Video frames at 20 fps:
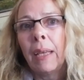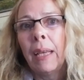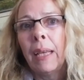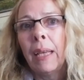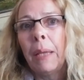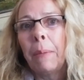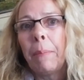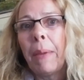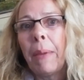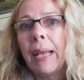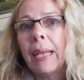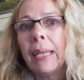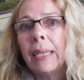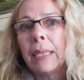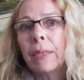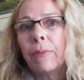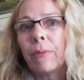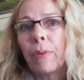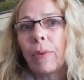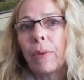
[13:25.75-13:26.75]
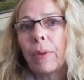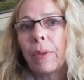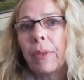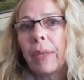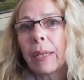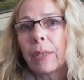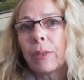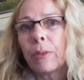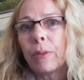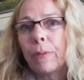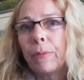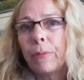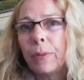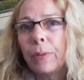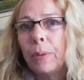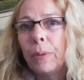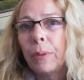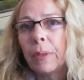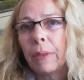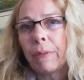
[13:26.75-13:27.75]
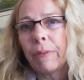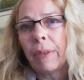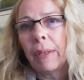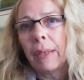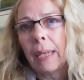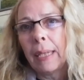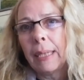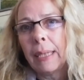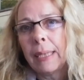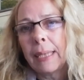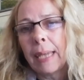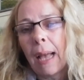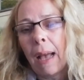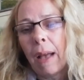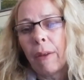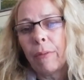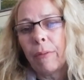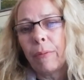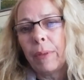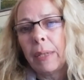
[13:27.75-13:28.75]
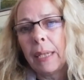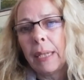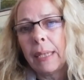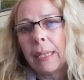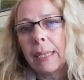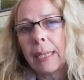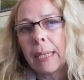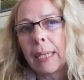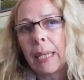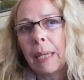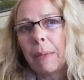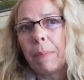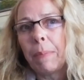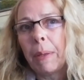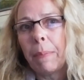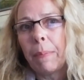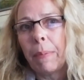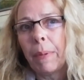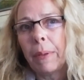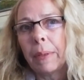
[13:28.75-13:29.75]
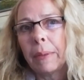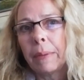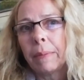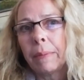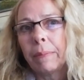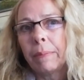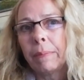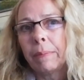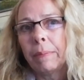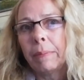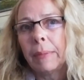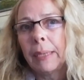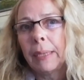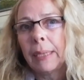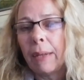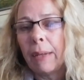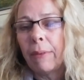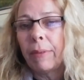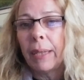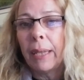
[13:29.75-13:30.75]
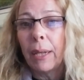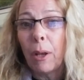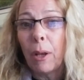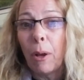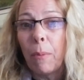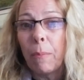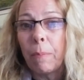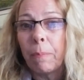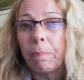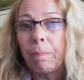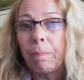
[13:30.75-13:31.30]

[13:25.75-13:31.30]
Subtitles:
It pays for the extra food and the frontline staff we need to keep people safely at home.